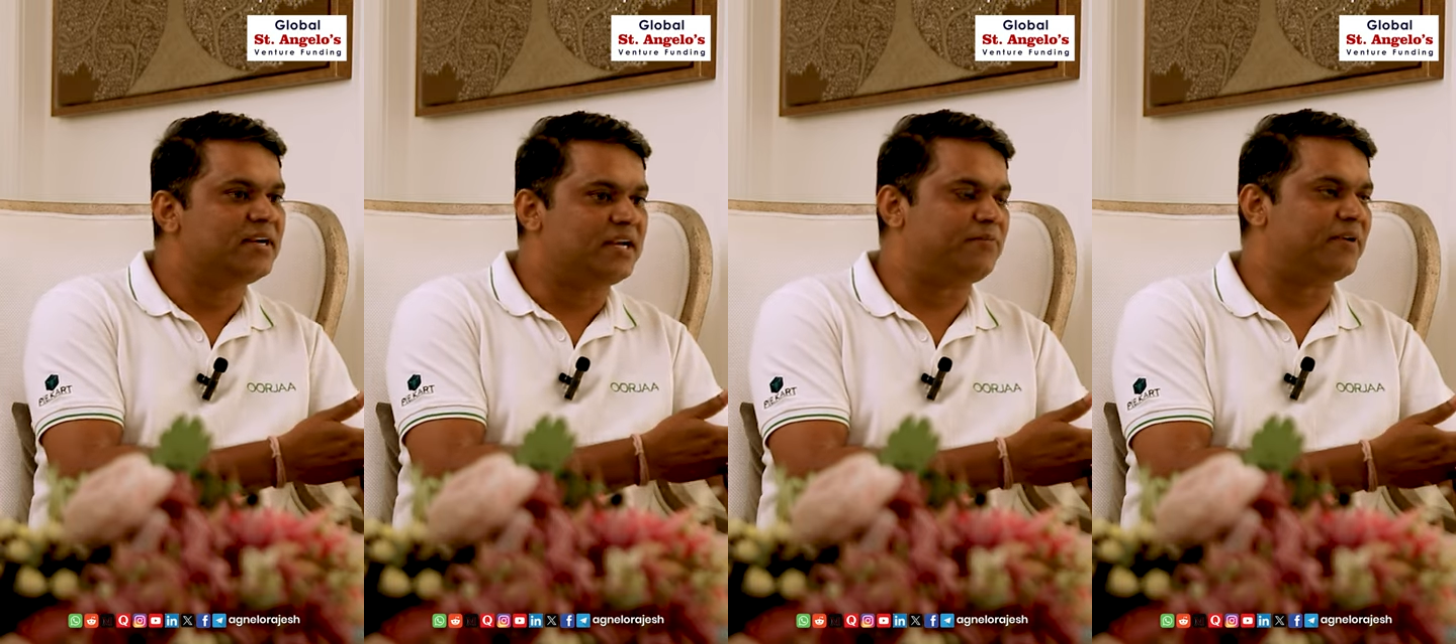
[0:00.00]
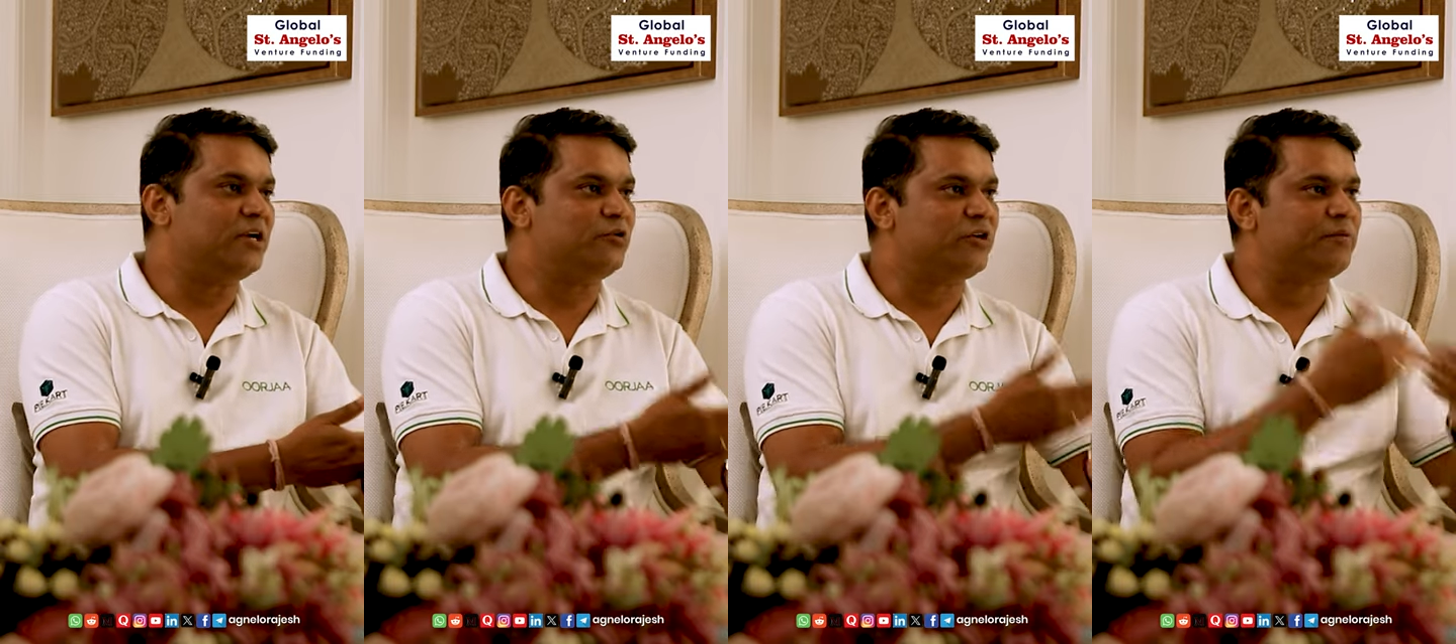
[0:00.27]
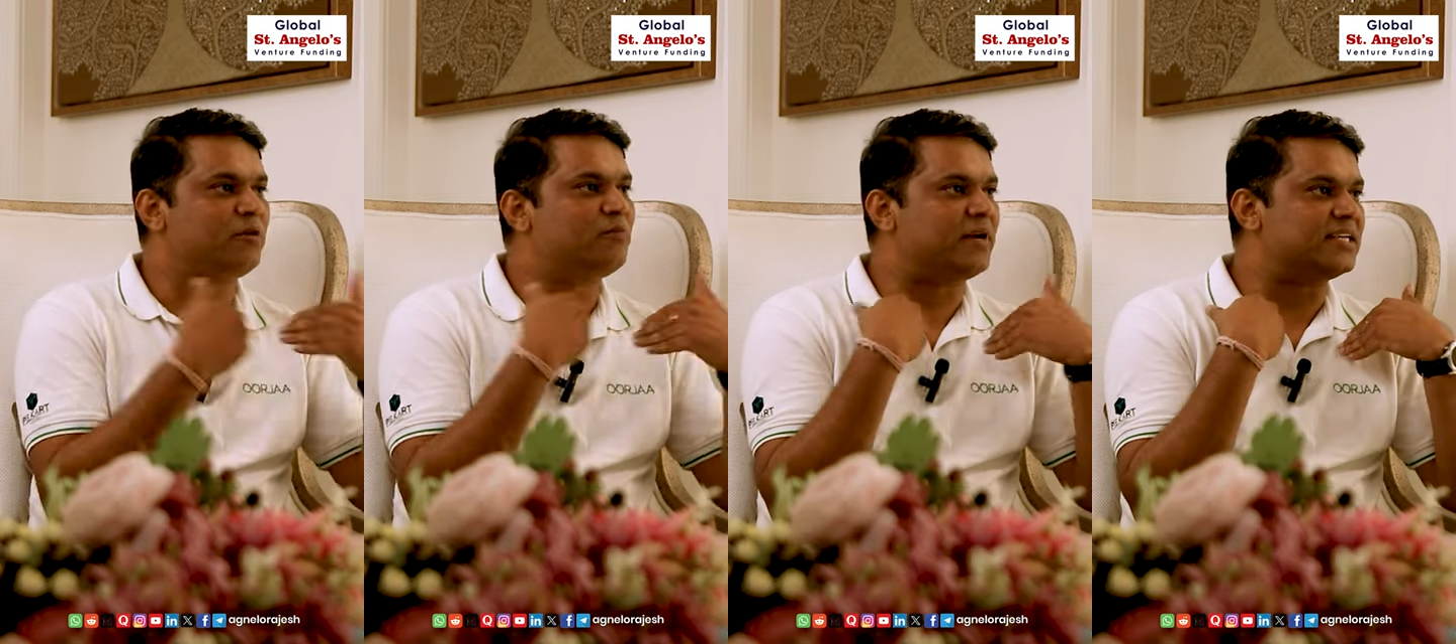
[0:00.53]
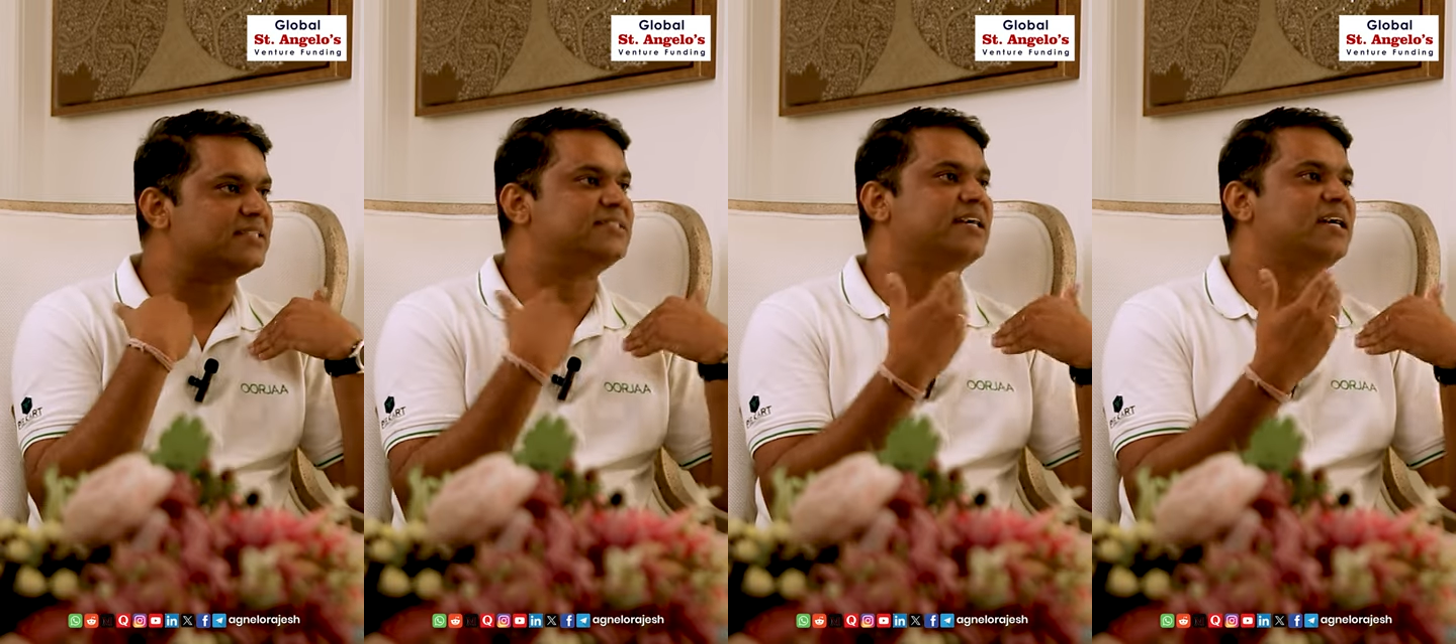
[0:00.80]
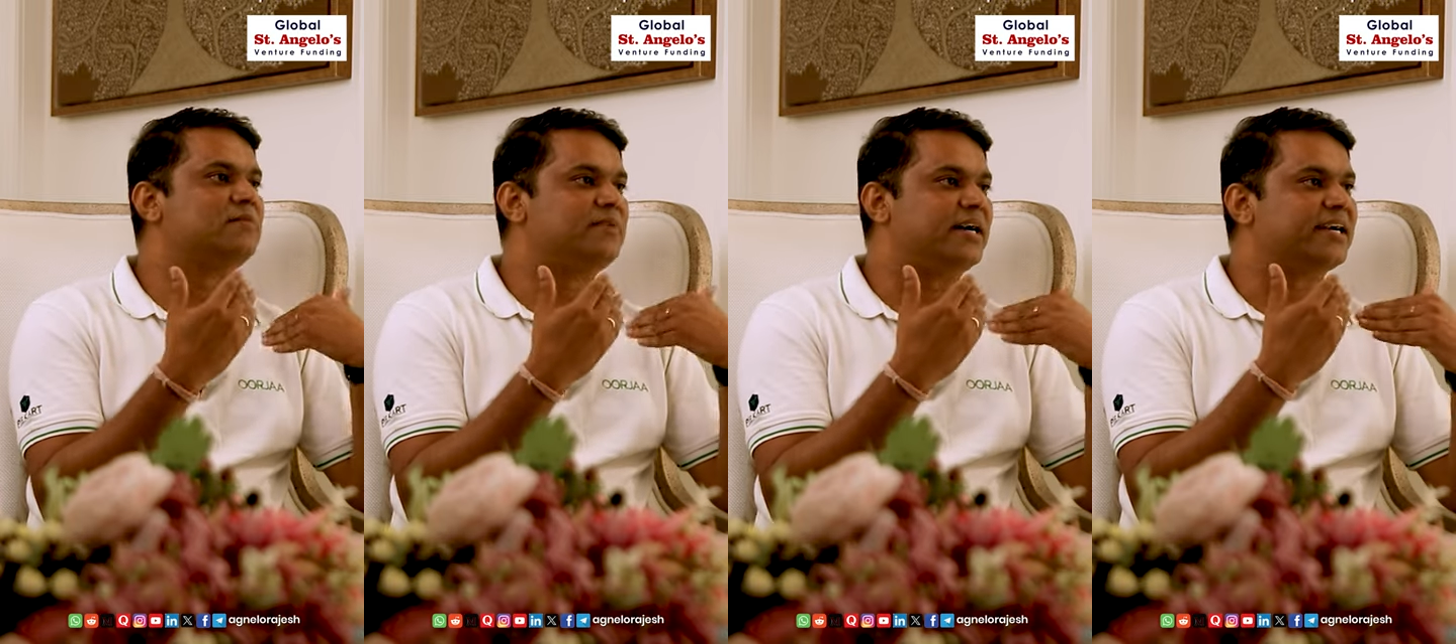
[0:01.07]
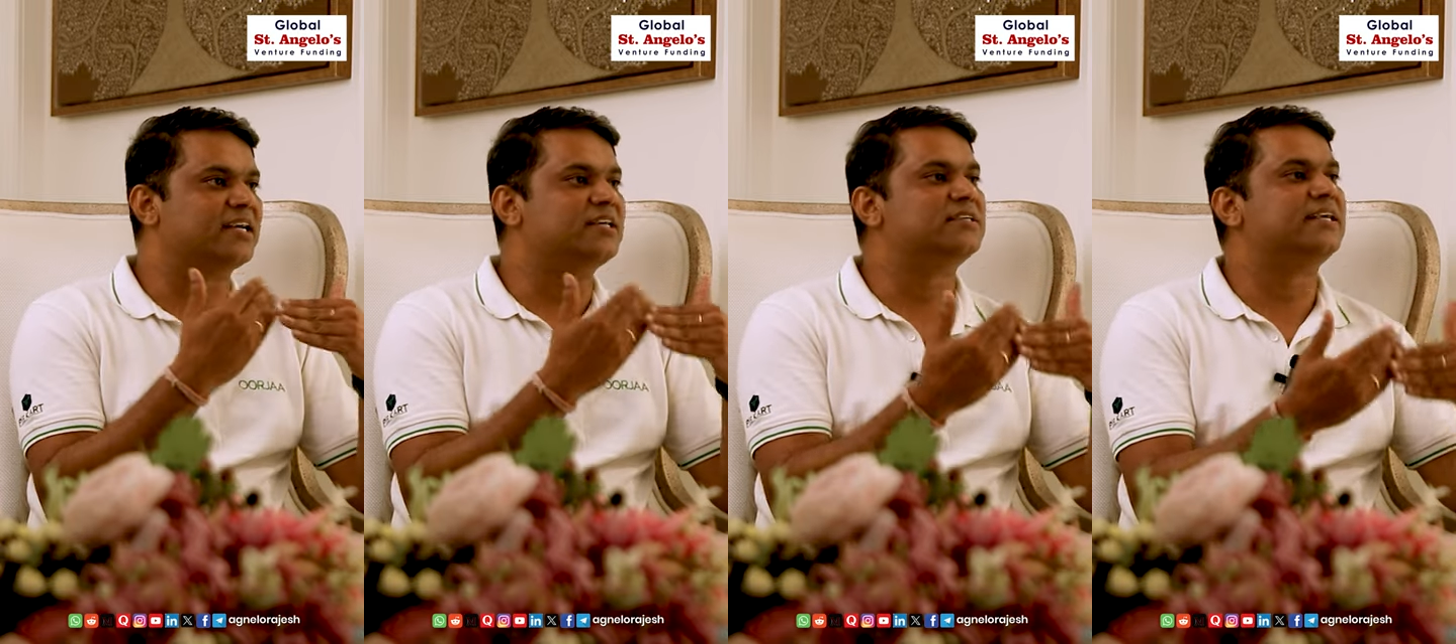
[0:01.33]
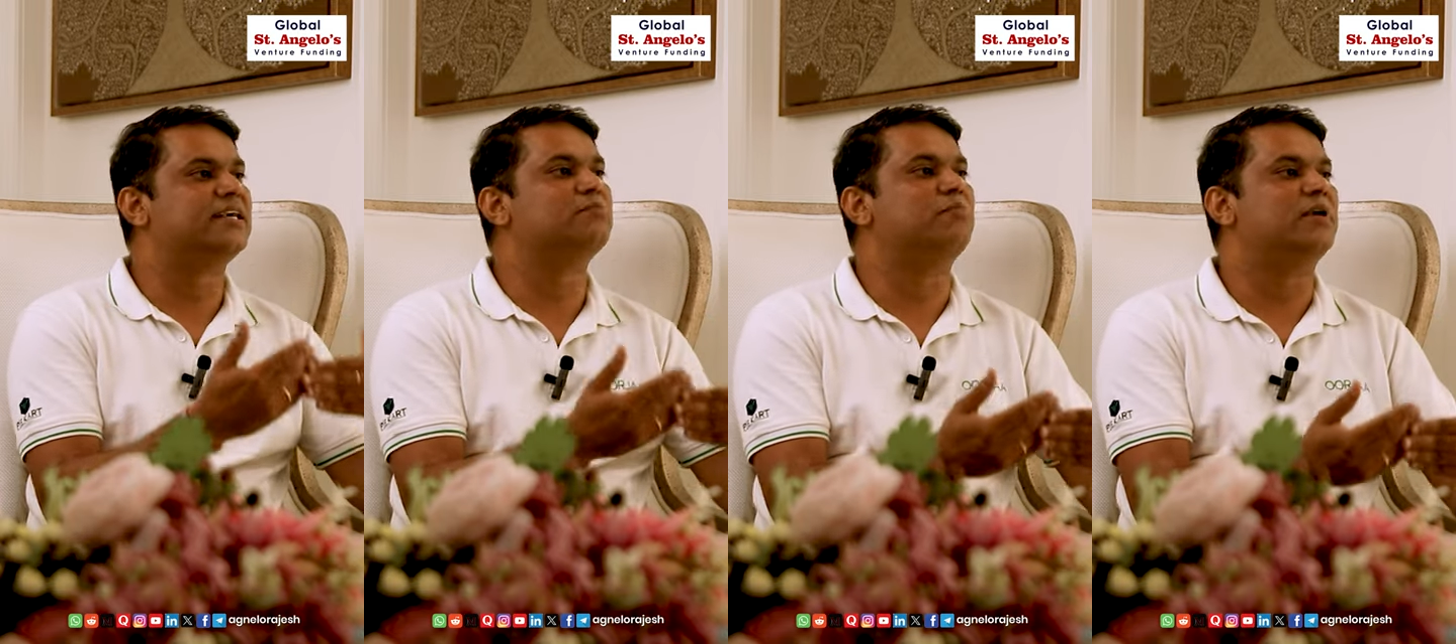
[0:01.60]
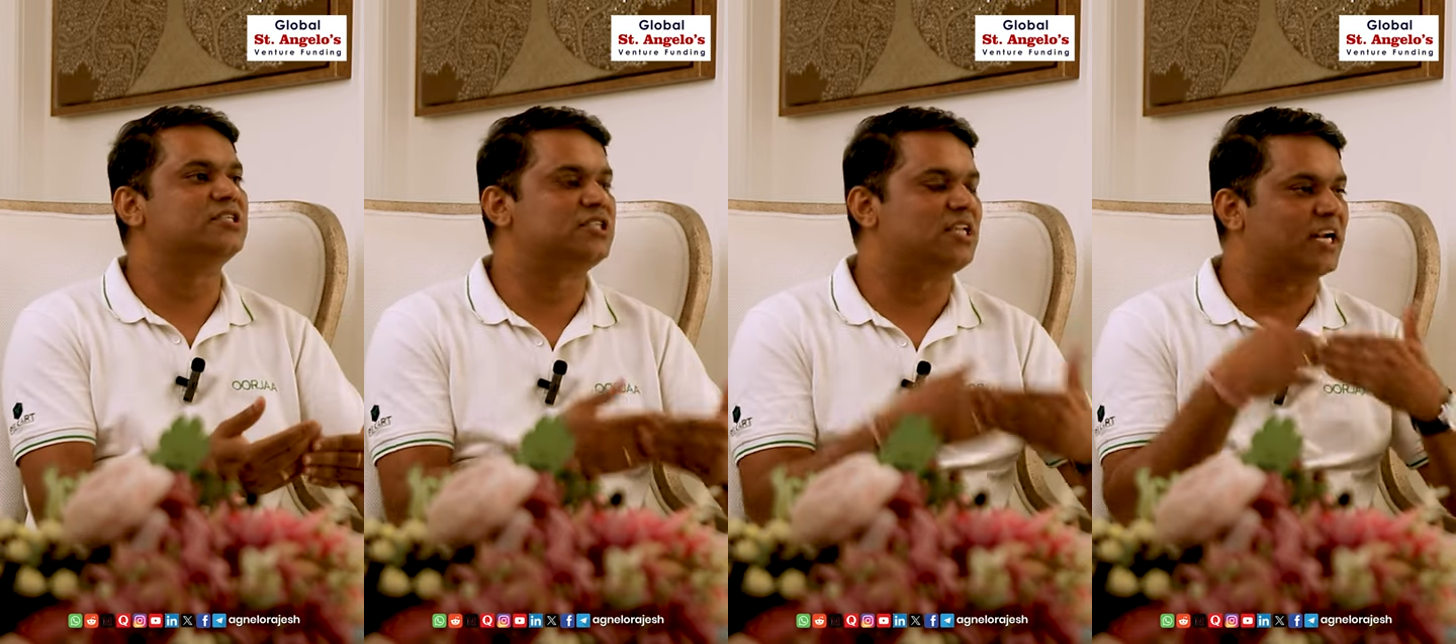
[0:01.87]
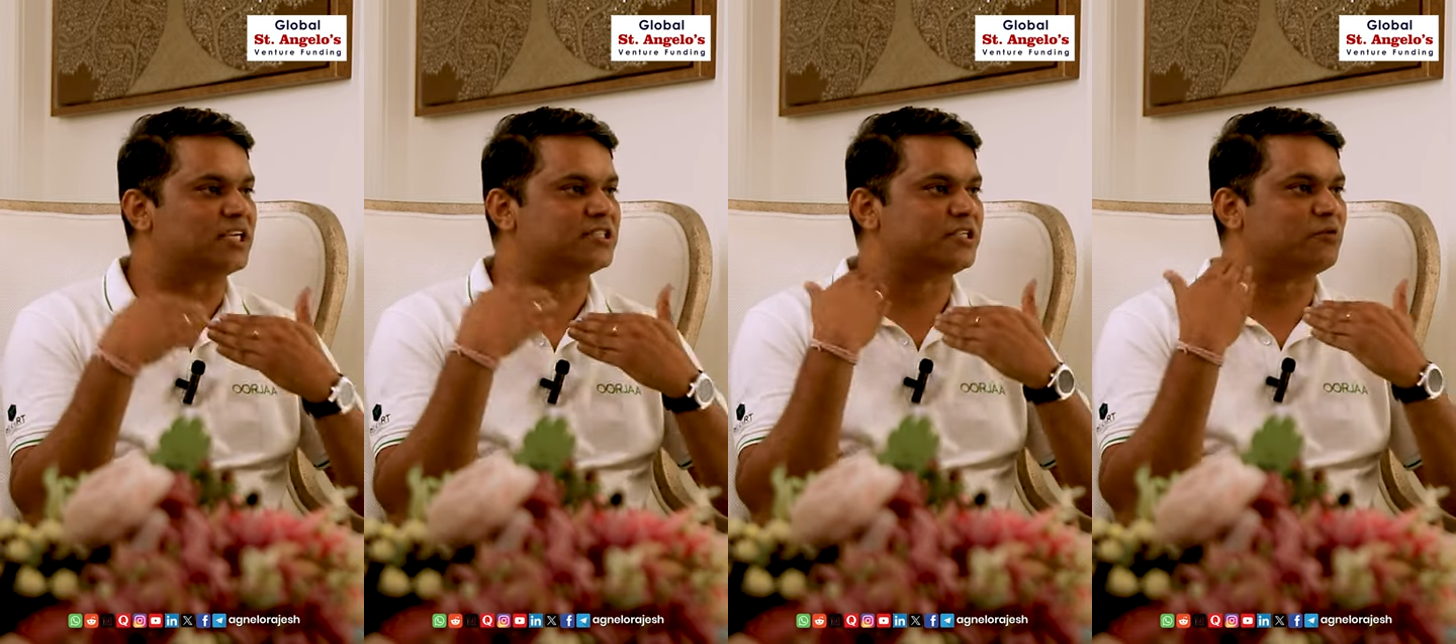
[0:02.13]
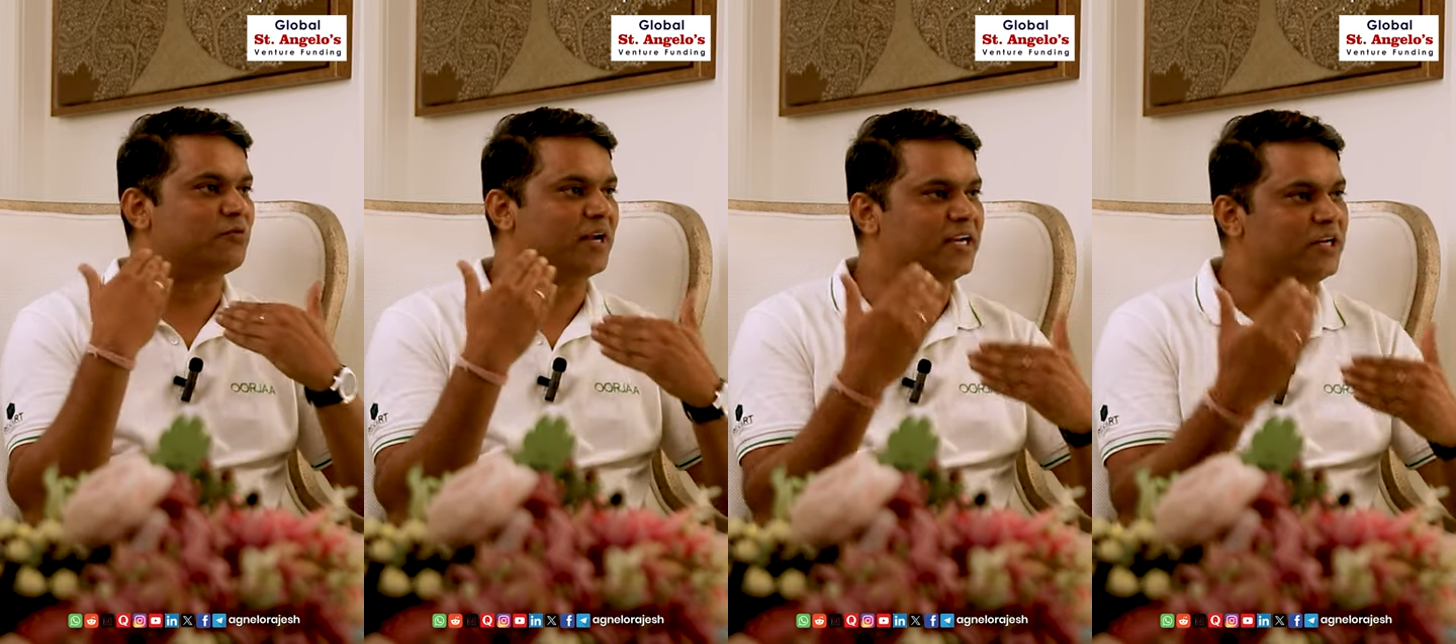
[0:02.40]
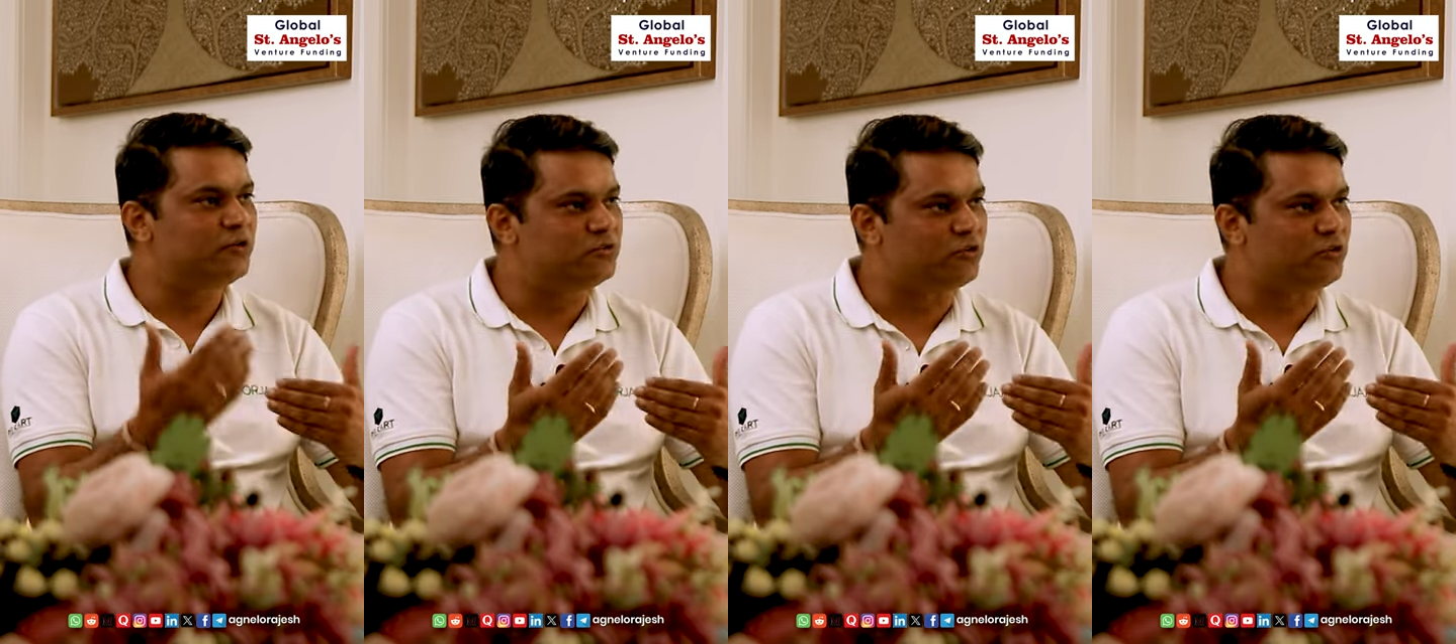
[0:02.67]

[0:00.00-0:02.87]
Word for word: if I do it for myself, I can create much larger value,